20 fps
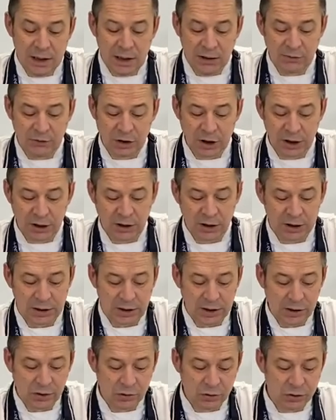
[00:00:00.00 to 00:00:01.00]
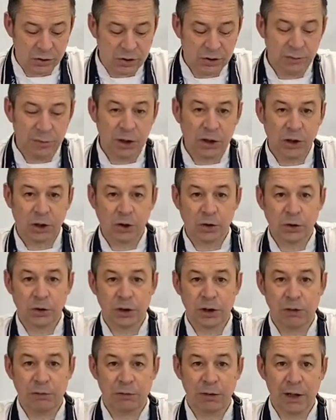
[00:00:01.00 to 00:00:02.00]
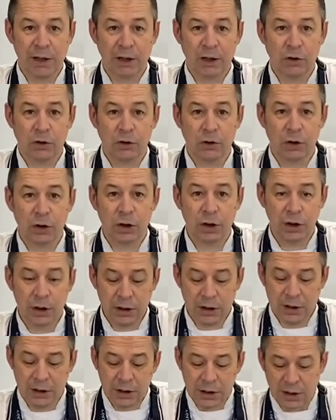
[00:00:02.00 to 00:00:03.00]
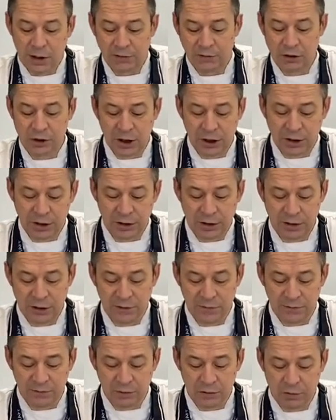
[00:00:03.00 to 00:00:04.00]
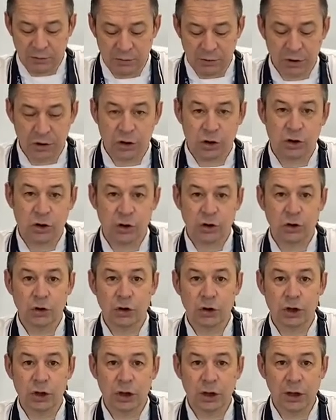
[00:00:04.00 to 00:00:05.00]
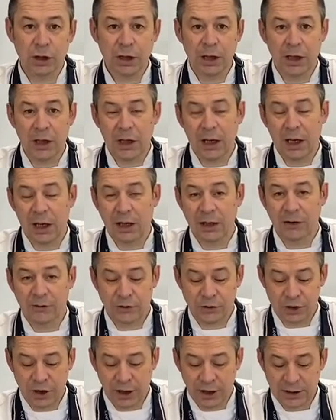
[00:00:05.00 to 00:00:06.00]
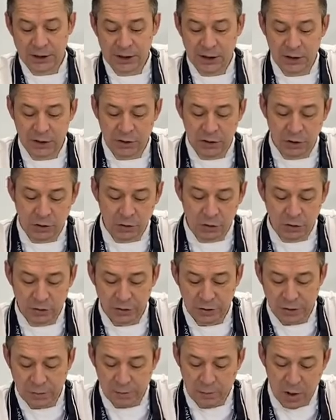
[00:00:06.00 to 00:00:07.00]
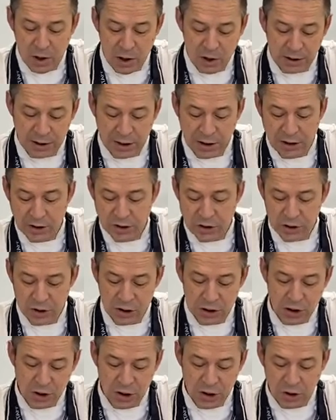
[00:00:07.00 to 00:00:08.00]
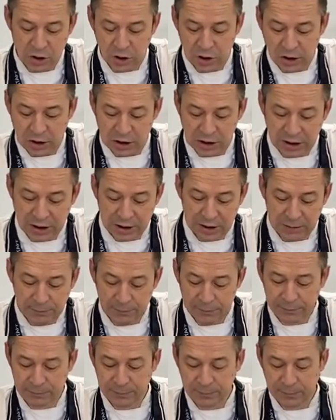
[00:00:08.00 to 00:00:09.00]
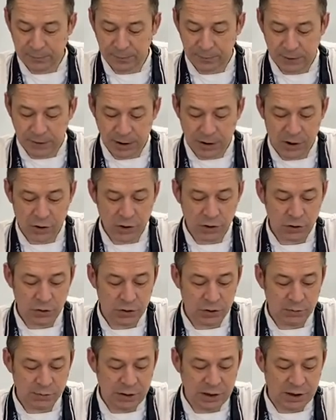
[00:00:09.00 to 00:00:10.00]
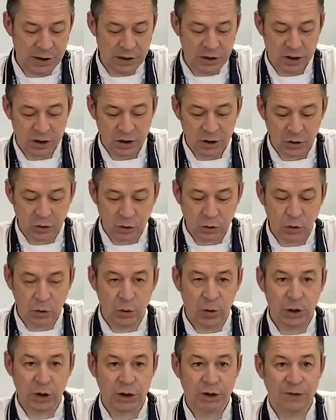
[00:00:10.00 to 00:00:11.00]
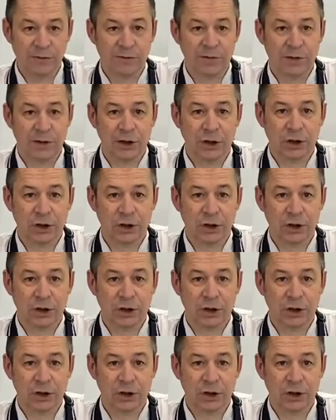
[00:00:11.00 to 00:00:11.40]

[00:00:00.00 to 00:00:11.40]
checked the gills to make sure they're the right colour, I've checked that it's firm to the touch, and I've checked that all the markings are clear. Okay, so to me this is a good quality fish.